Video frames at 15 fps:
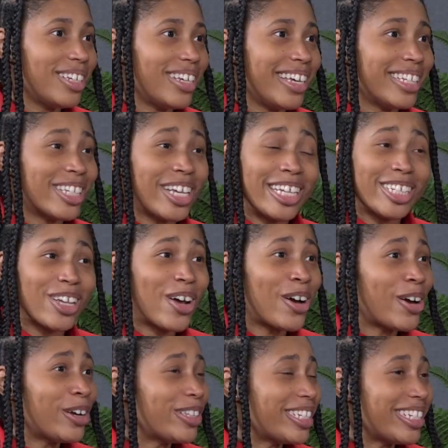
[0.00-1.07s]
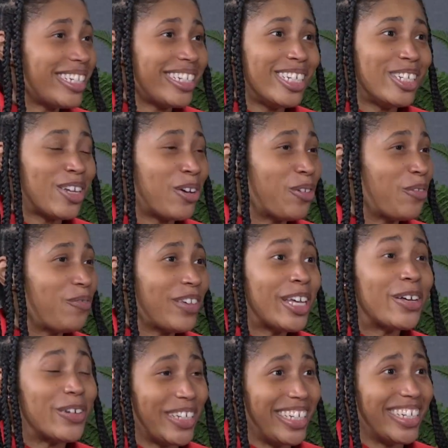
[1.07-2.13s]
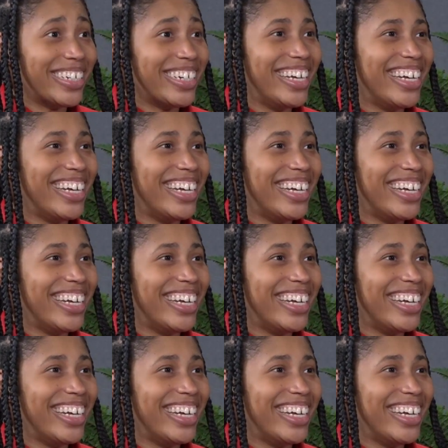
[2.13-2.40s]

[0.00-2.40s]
it's, it's hard to you know fail here